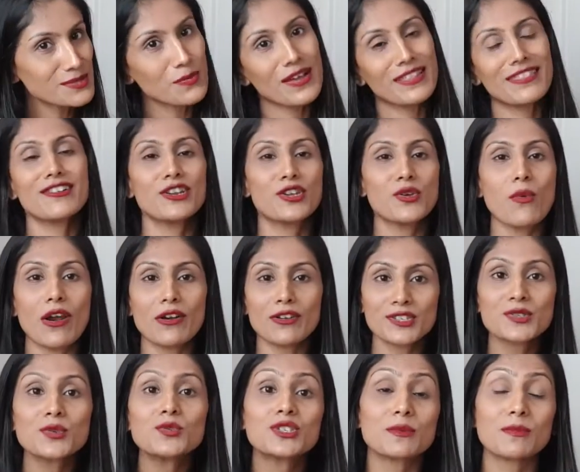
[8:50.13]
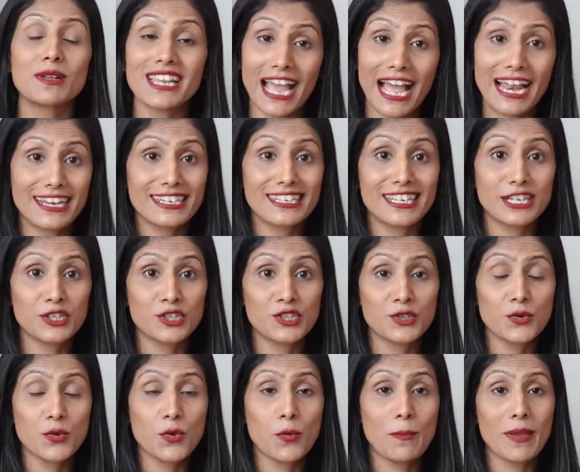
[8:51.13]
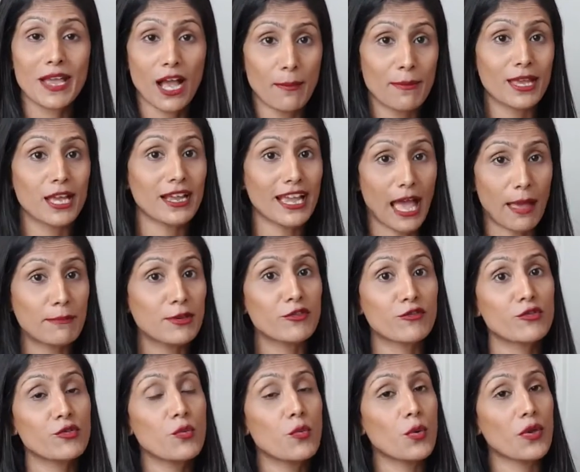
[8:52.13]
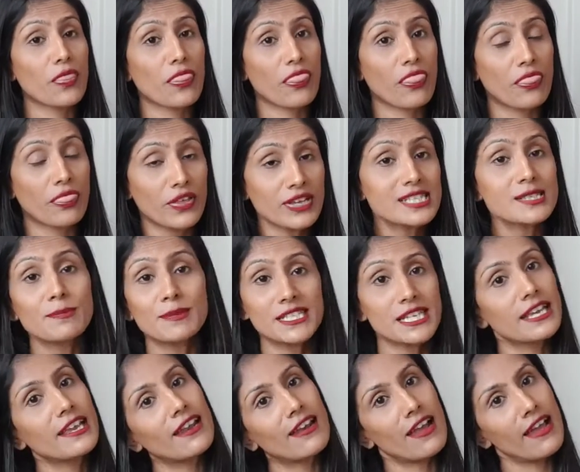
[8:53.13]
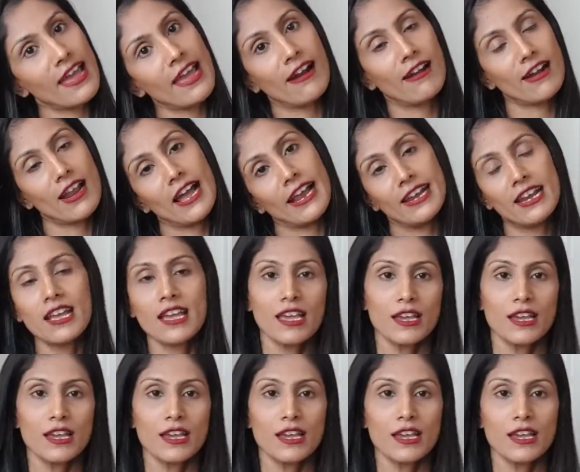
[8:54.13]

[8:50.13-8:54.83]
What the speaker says: whether you are a suitable candidate to becoming a cabin crew with this particular airline.